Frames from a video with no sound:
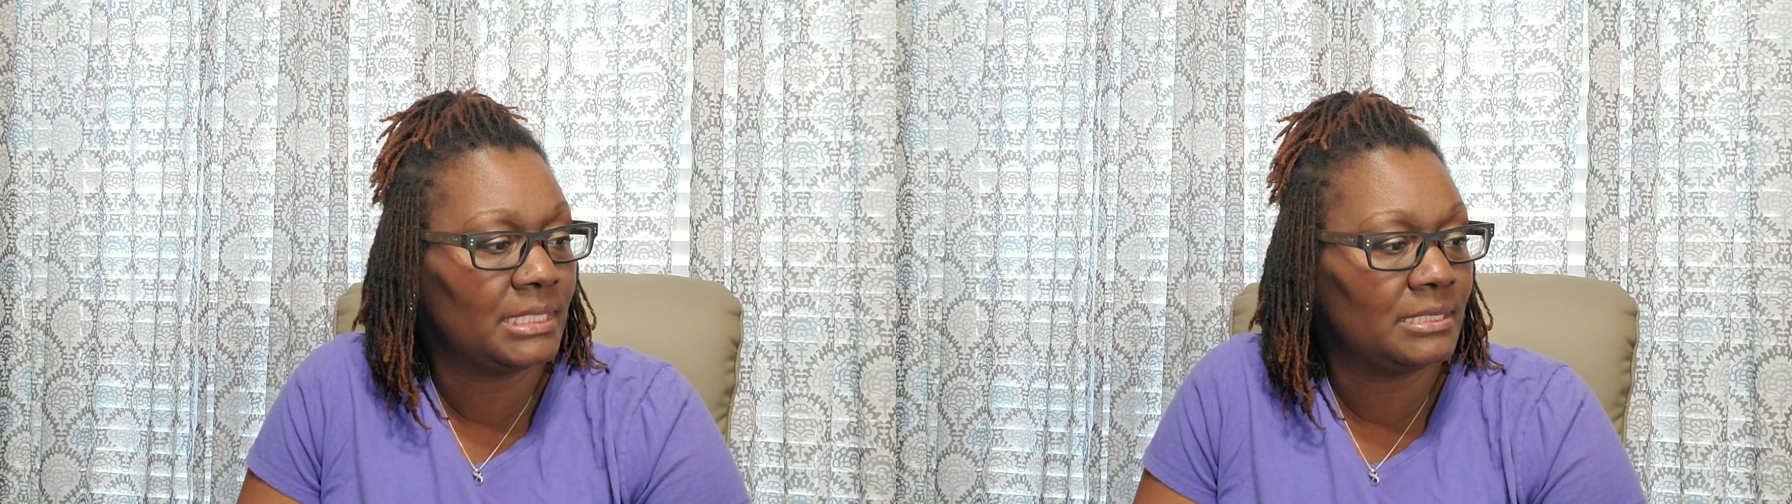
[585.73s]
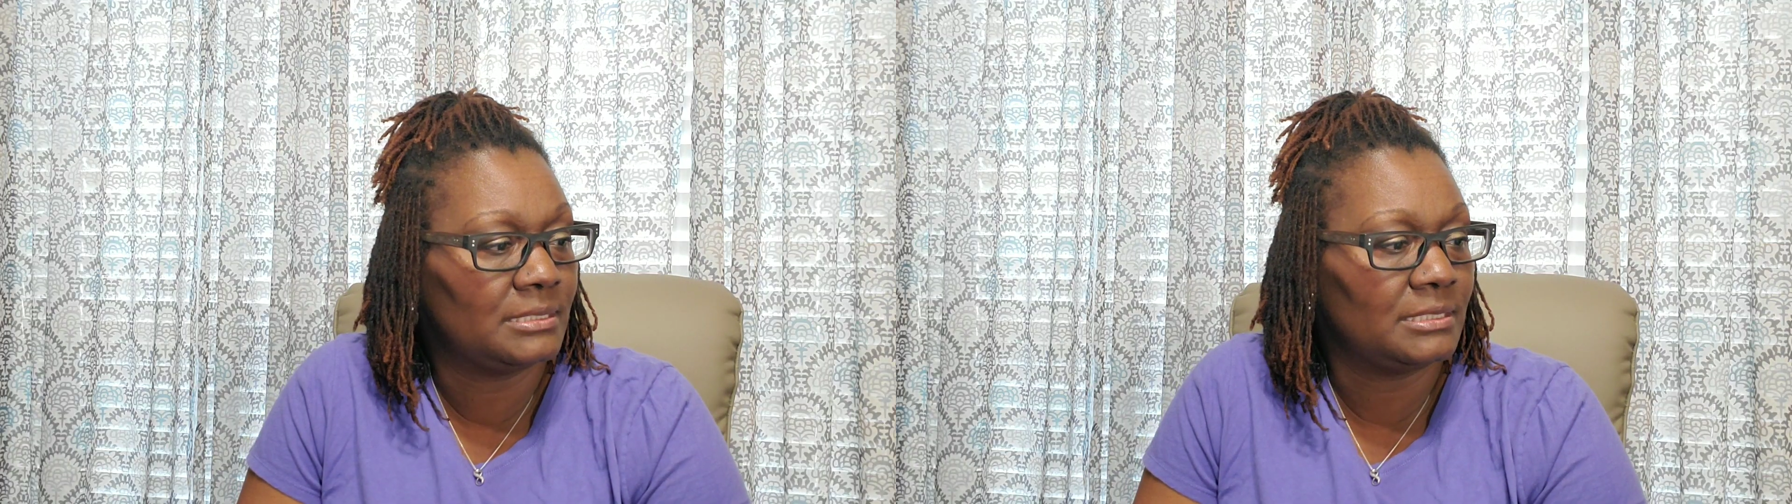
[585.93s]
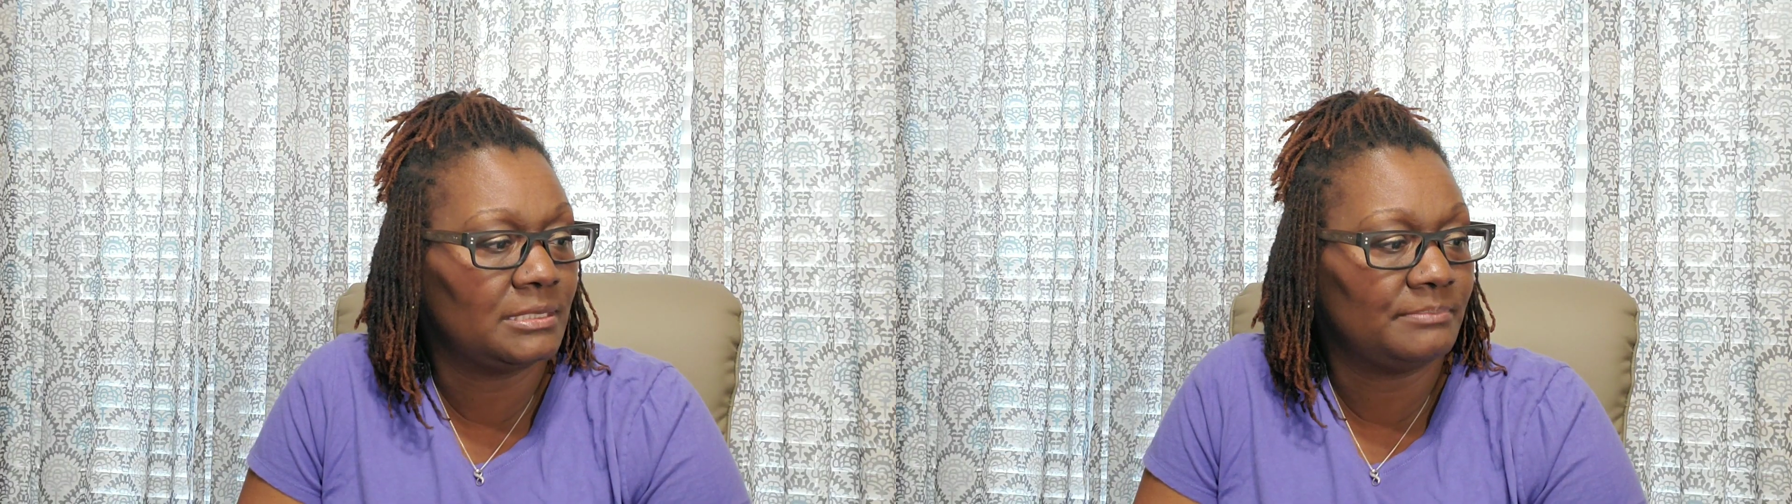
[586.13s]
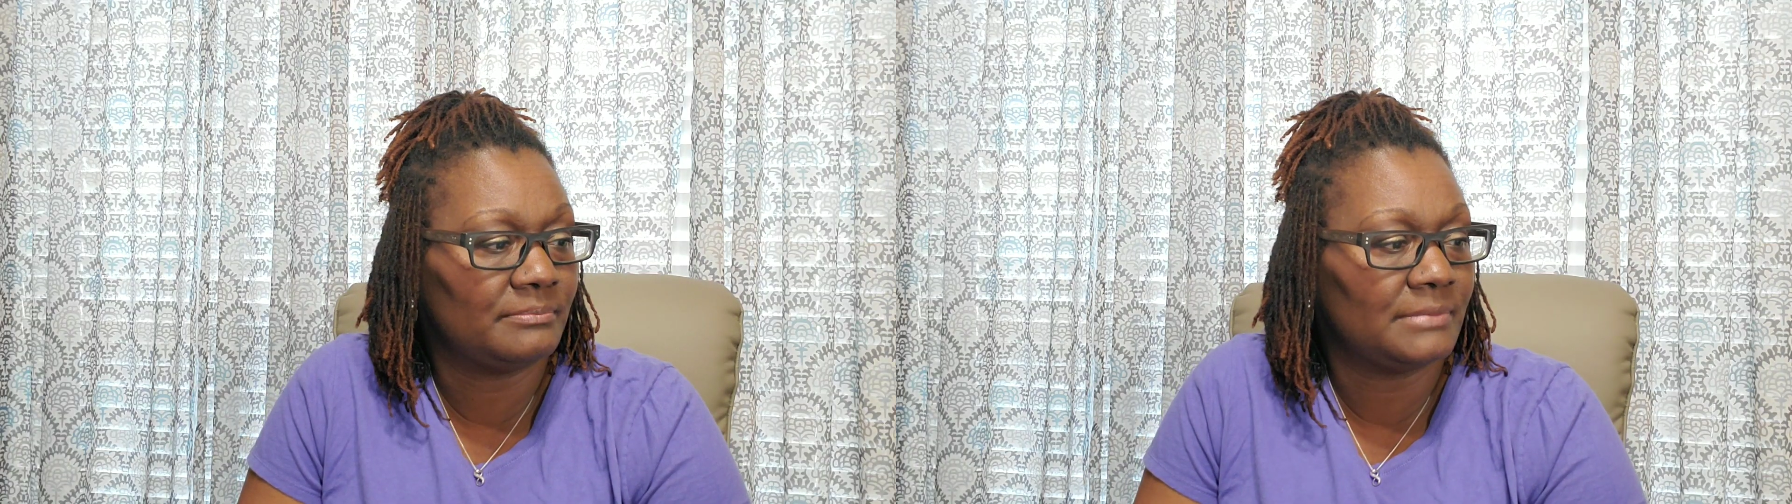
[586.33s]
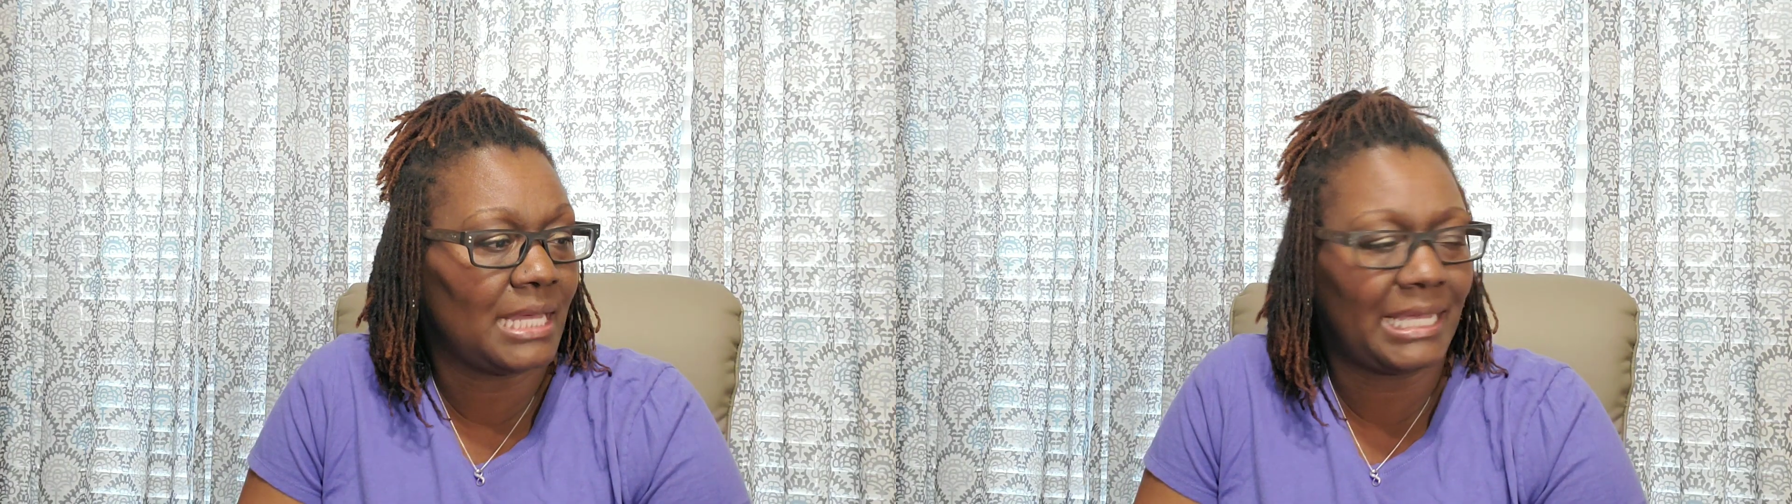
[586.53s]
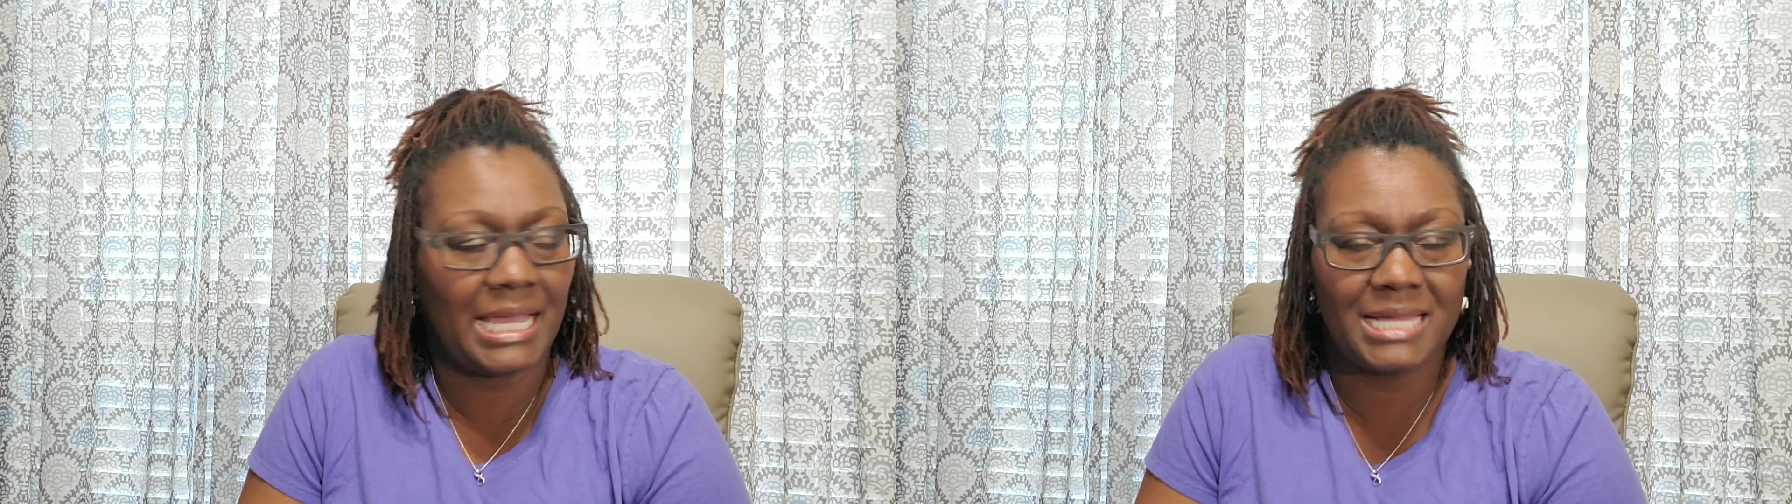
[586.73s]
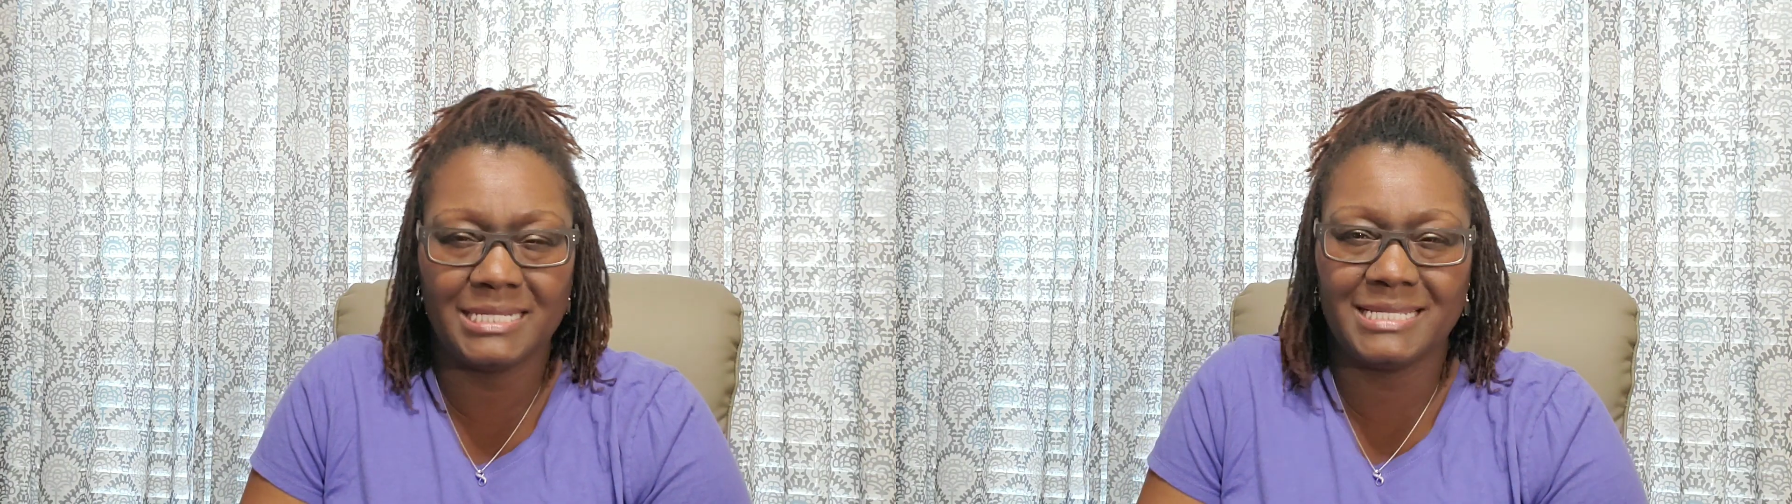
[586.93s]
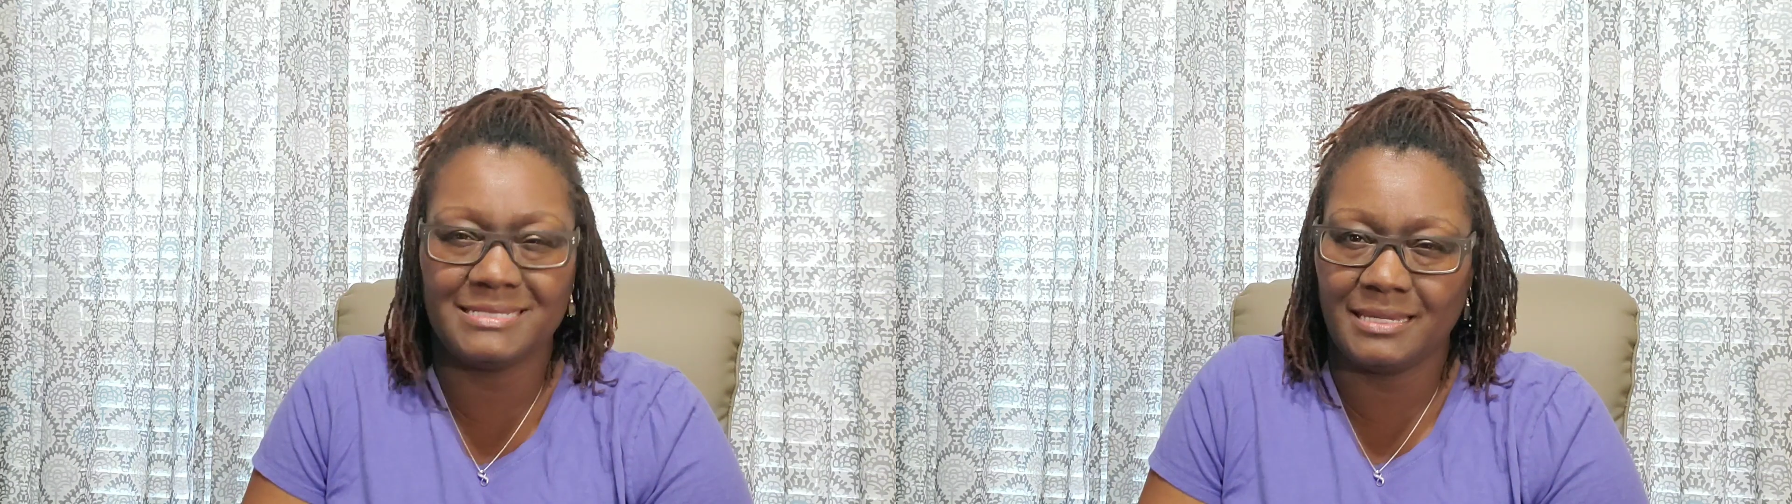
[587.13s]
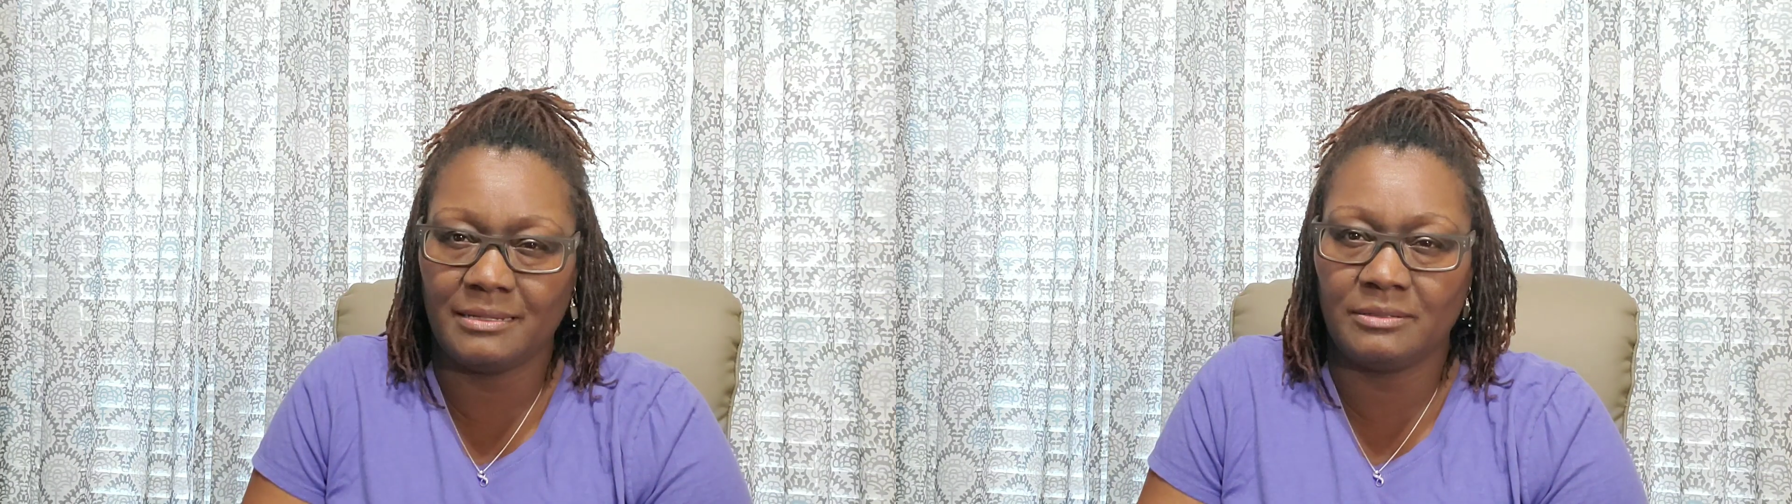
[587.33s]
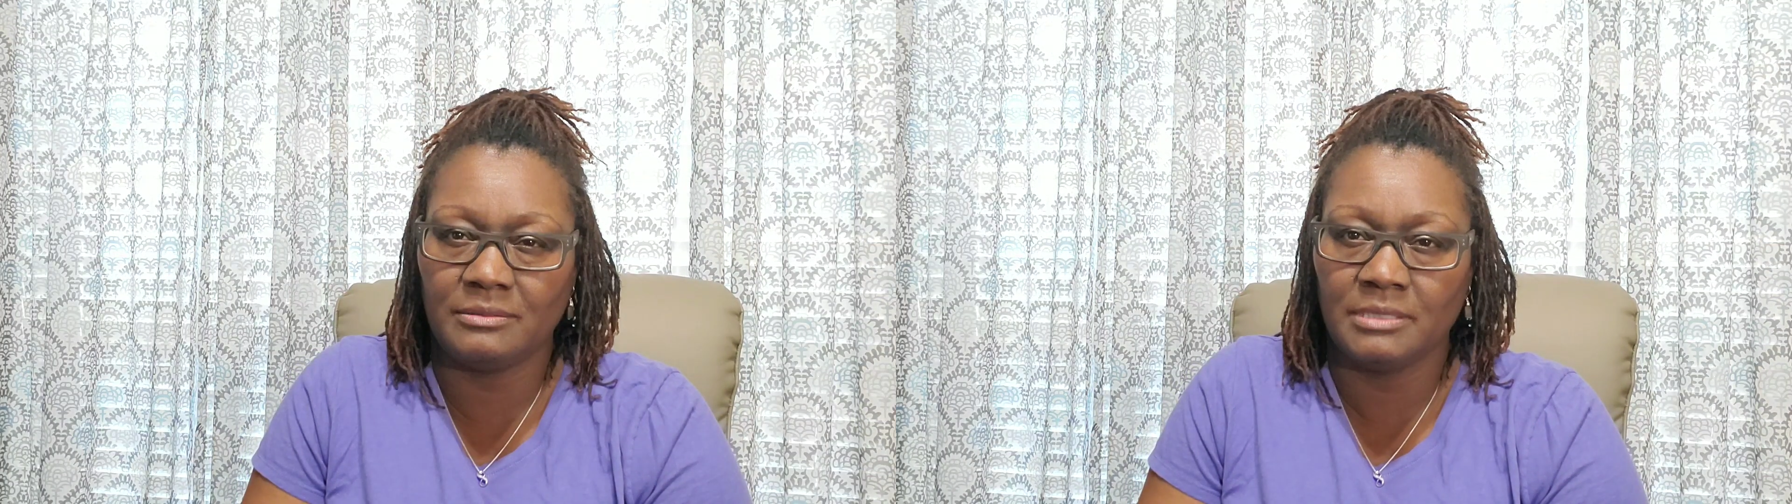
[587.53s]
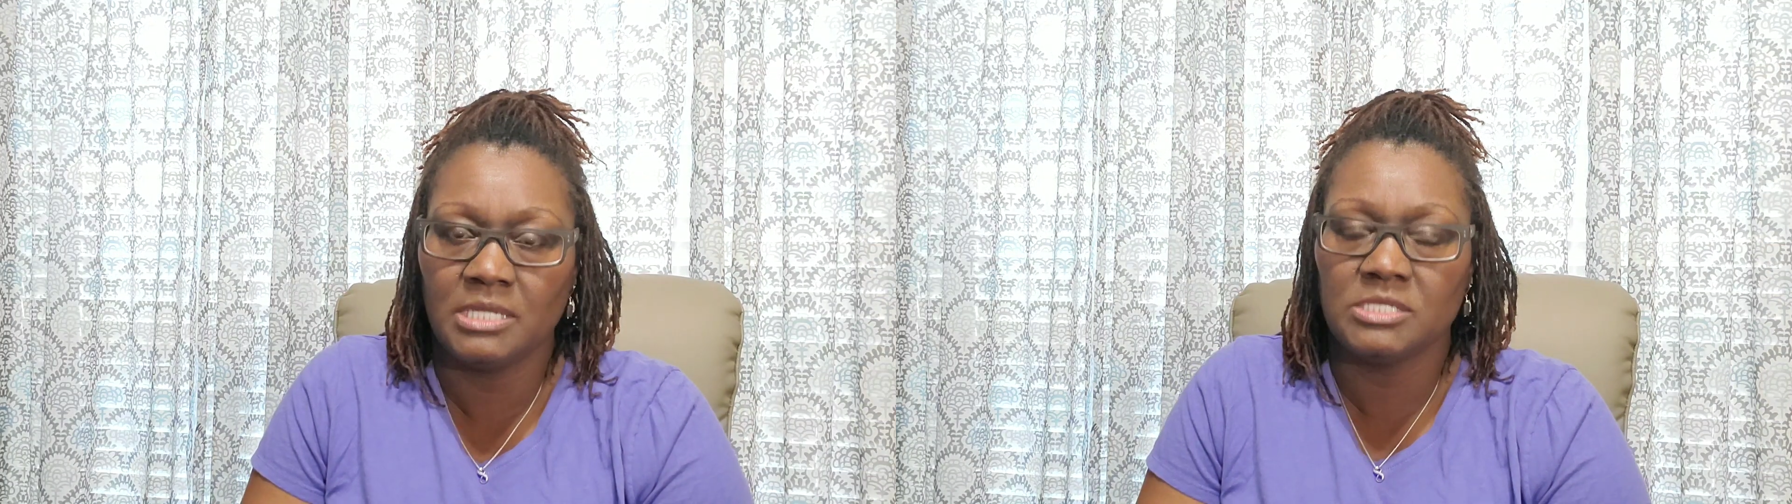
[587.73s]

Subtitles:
I kind of can tell.